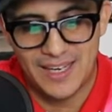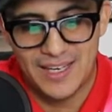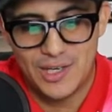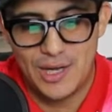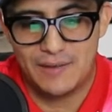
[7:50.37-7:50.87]

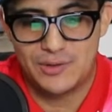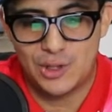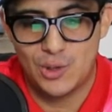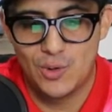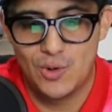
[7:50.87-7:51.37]
You have
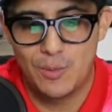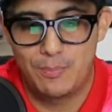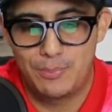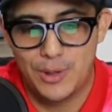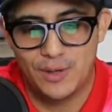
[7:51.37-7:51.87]
2
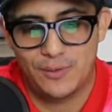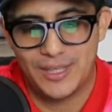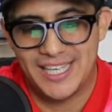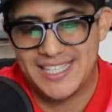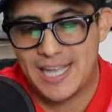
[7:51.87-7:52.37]
beautiful
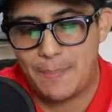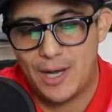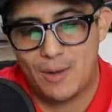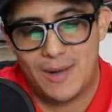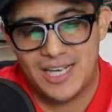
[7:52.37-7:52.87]
kits that
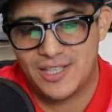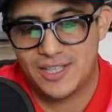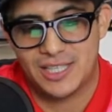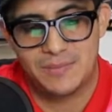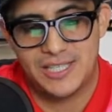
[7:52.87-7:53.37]
pay homage to the
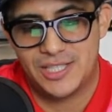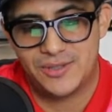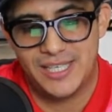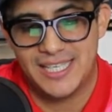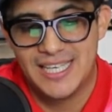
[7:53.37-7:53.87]
club's
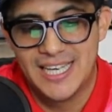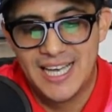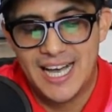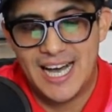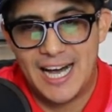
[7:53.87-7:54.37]
history
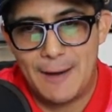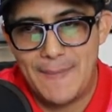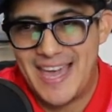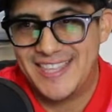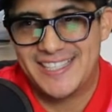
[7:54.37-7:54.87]

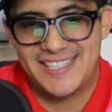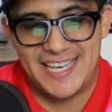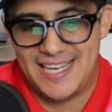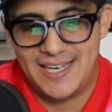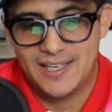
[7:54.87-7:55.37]
and the
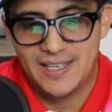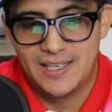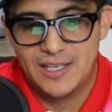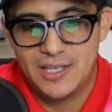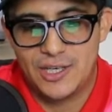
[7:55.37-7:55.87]
city.
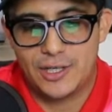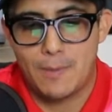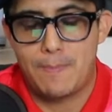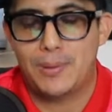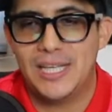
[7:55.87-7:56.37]
You're
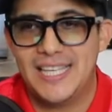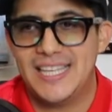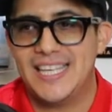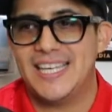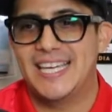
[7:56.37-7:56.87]

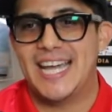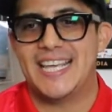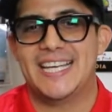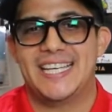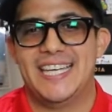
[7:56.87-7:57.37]
completely
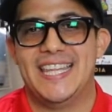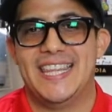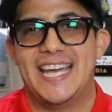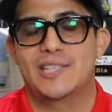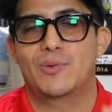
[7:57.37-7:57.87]
getting a kit
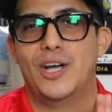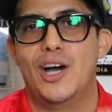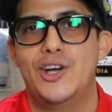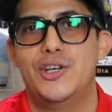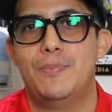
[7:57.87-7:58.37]
that is
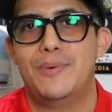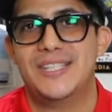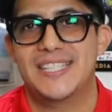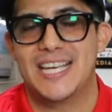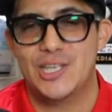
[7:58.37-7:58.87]

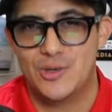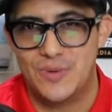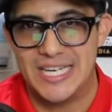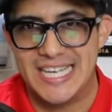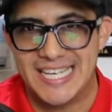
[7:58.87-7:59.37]
100%
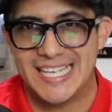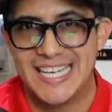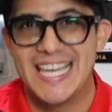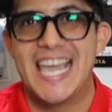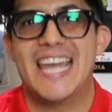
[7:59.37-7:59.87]
unique,
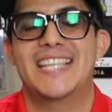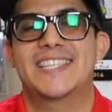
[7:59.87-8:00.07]
and it's